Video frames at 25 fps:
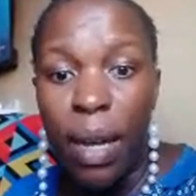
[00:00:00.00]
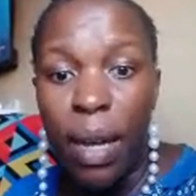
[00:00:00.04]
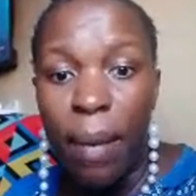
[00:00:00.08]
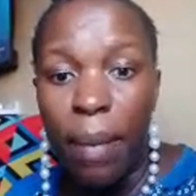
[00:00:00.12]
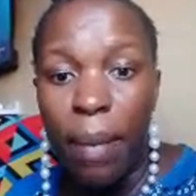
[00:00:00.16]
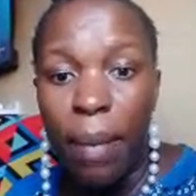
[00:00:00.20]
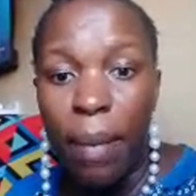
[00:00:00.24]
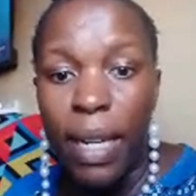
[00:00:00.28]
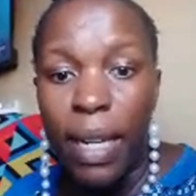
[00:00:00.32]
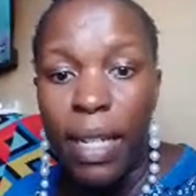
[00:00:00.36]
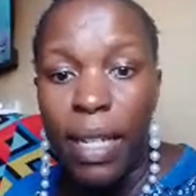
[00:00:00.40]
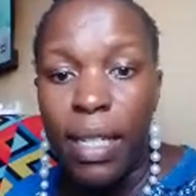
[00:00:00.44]

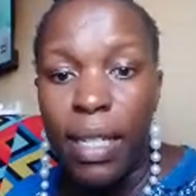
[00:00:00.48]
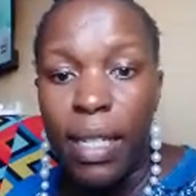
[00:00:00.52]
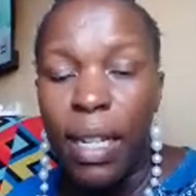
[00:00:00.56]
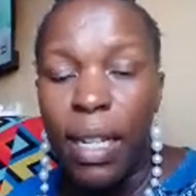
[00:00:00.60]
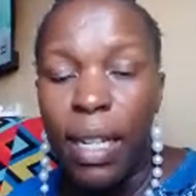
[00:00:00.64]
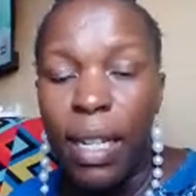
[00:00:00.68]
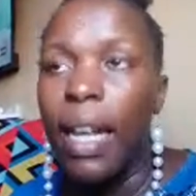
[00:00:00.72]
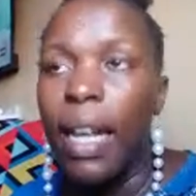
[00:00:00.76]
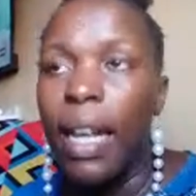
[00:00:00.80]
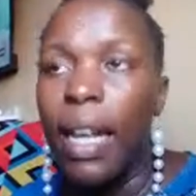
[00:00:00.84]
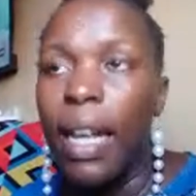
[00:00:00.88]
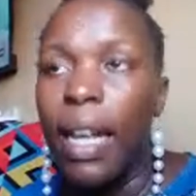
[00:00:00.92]
Like,
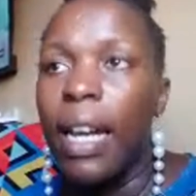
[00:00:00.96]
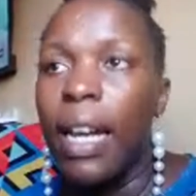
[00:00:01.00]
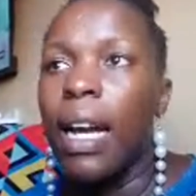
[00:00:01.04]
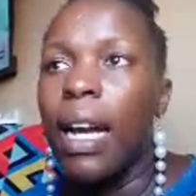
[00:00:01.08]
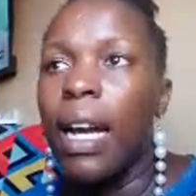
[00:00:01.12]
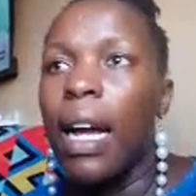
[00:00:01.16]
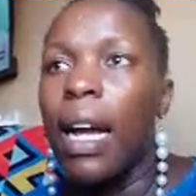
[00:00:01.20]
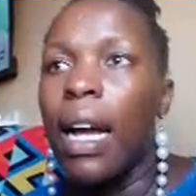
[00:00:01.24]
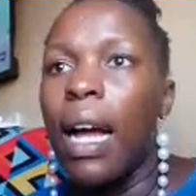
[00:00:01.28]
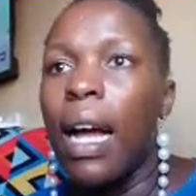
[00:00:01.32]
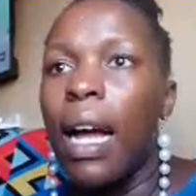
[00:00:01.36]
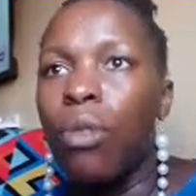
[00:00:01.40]
how do
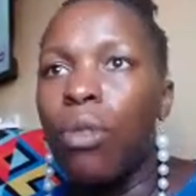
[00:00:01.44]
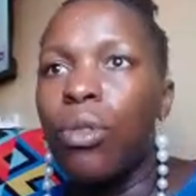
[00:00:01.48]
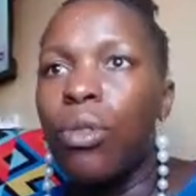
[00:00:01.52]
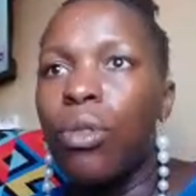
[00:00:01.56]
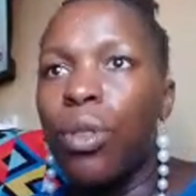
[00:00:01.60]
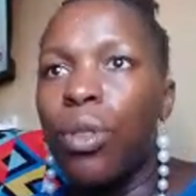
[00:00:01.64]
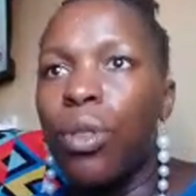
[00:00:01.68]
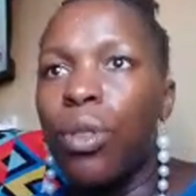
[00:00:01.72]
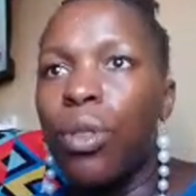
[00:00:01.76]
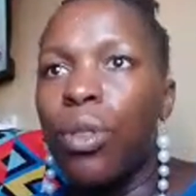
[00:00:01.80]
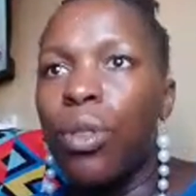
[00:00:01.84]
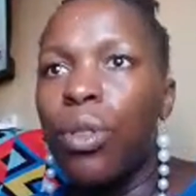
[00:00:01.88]
you
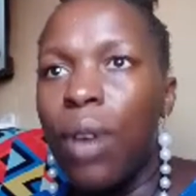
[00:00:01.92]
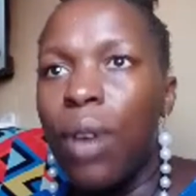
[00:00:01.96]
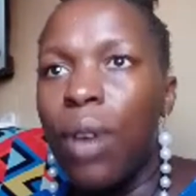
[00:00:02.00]
actually